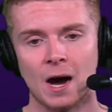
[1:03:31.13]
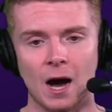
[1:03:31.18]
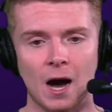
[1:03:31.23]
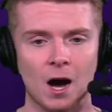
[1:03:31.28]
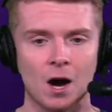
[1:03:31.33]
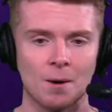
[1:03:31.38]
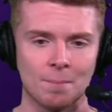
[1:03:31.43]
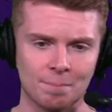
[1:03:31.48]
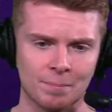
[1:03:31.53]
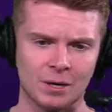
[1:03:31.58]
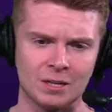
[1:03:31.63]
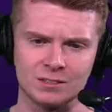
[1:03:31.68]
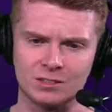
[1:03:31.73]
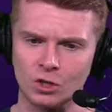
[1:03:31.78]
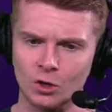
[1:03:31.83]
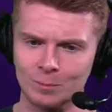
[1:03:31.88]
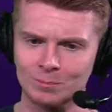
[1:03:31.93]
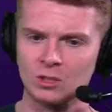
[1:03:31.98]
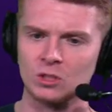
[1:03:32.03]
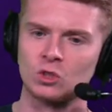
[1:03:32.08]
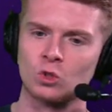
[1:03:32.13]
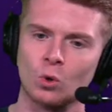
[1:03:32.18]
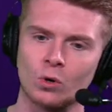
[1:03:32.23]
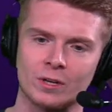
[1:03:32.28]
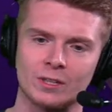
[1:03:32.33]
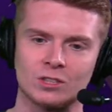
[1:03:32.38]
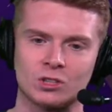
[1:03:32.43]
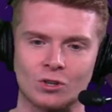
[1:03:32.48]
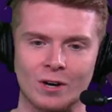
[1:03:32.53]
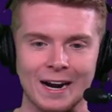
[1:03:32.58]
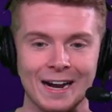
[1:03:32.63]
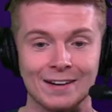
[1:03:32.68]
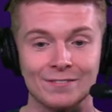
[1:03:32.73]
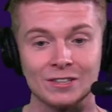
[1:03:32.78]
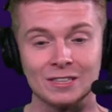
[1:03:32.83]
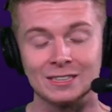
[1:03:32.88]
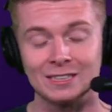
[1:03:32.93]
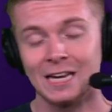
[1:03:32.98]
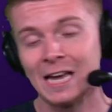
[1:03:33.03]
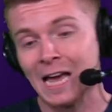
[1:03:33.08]
Um, but in terms of Jordan
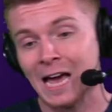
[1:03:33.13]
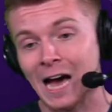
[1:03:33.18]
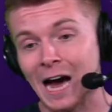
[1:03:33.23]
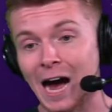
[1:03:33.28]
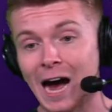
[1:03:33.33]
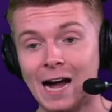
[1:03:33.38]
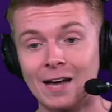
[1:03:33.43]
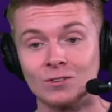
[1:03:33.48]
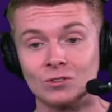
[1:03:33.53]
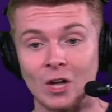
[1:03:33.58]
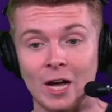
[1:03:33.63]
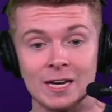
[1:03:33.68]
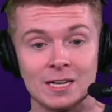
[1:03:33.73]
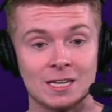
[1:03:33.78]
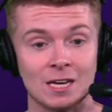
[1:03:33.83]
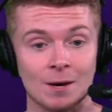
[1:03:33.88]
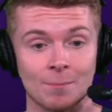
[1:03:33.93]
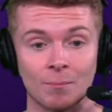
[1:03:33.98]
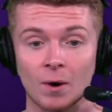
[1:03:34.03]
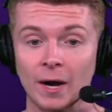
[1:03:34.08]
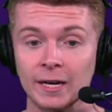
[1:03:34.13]
Travis, I like him.